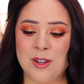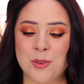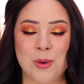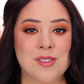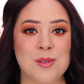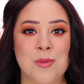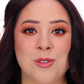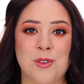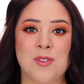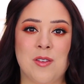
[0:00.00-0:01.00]
of course some
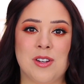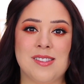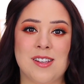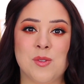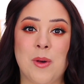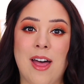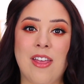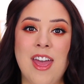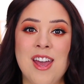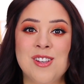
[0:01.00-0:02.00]
older favorites as
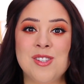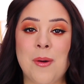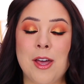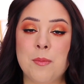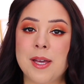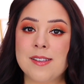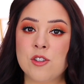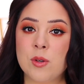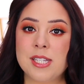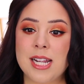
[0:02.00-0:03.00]
well. So I hope you guys
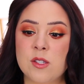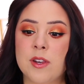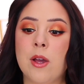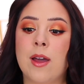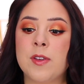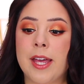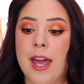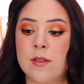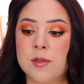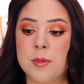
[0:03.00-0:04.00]
enjoyed today's video. I feel like I
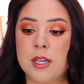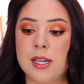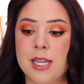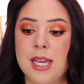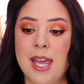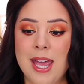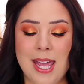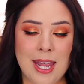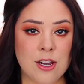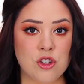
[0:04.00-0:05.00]
have some good
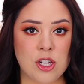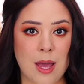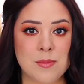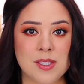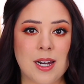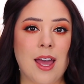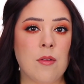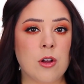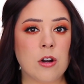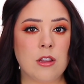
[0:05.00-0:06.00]
hidden gems that I
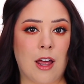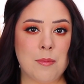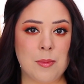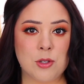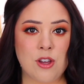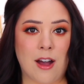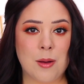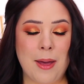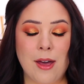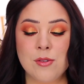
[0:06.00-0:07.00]
haven't heard a lot of people talk
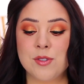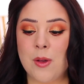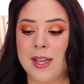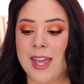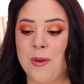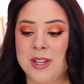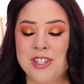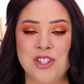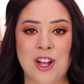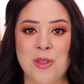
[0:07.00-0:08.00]
about, so I can't wait
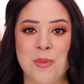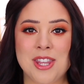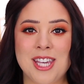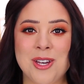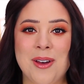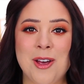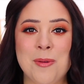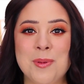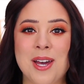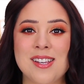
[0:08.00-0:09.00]
to share them with you. I
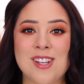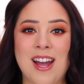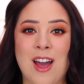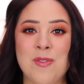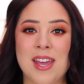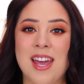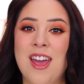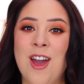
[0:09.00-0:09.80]
hope you guys are having